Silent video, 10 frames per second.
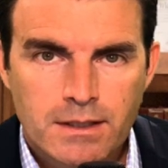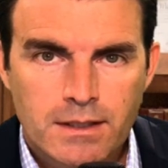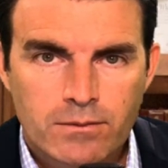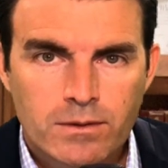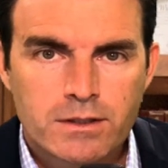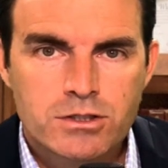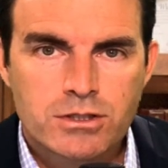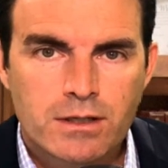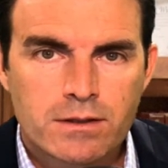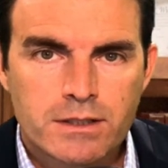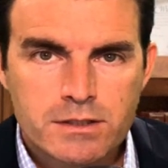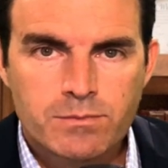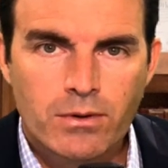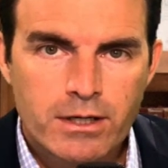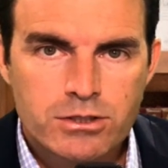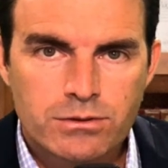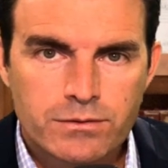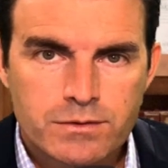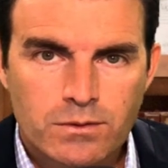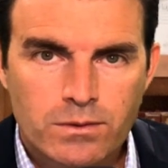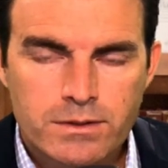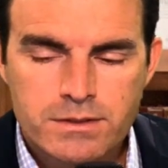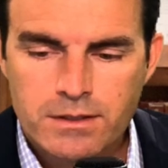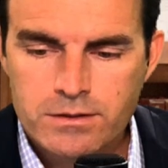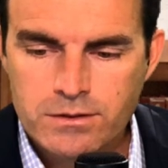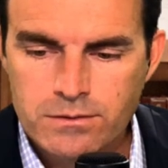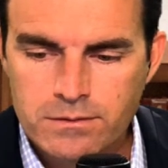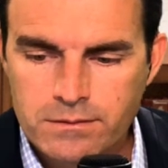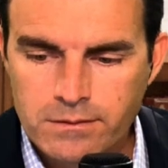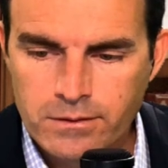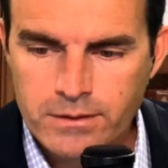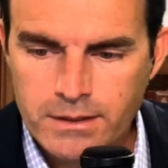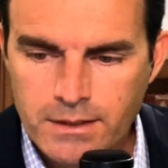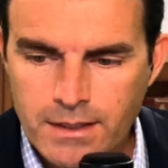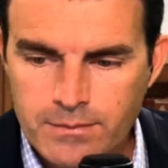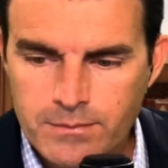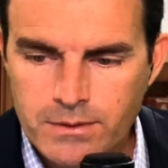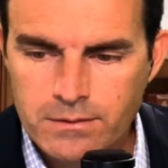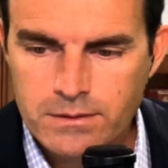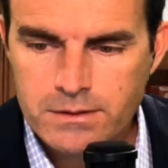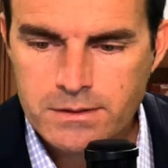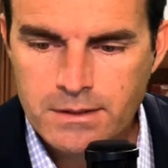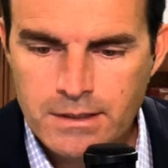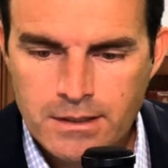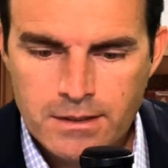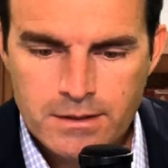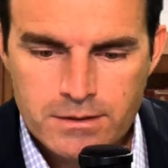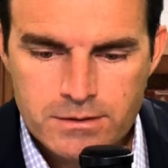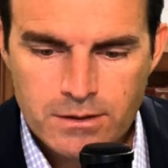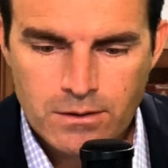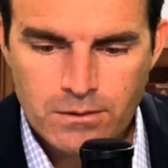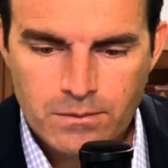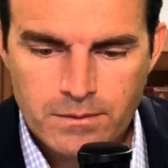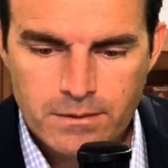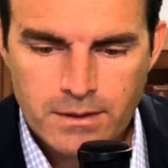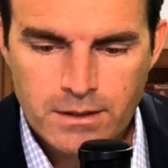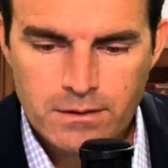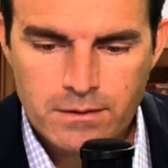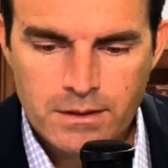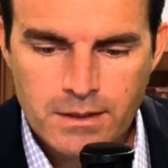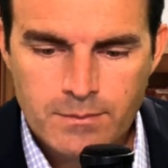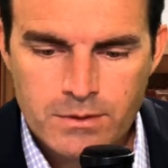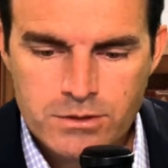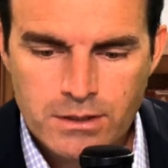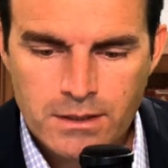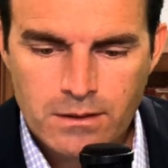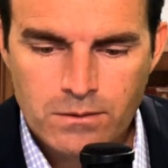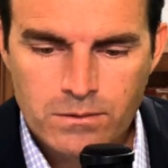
Really sharing inspirational stories there too and learning capabilities. So here are the numbers you can get a